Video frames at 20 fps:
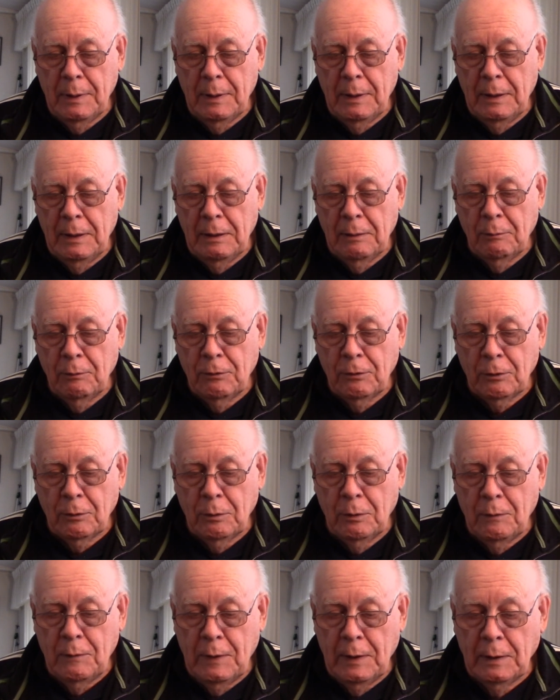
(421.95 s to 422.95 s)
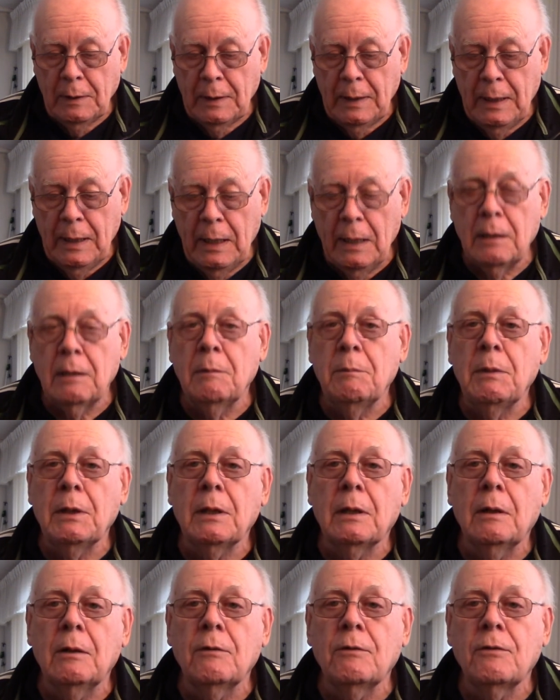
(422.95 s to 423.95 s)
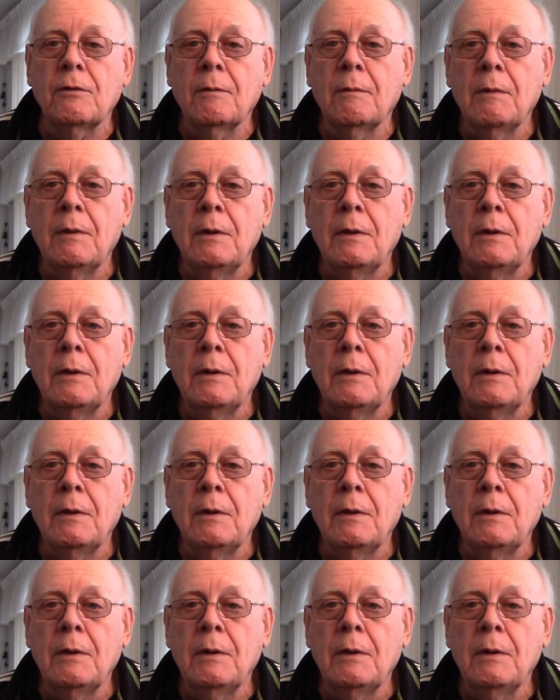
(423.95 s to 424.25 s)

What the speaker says: and it was a good thing they had it, because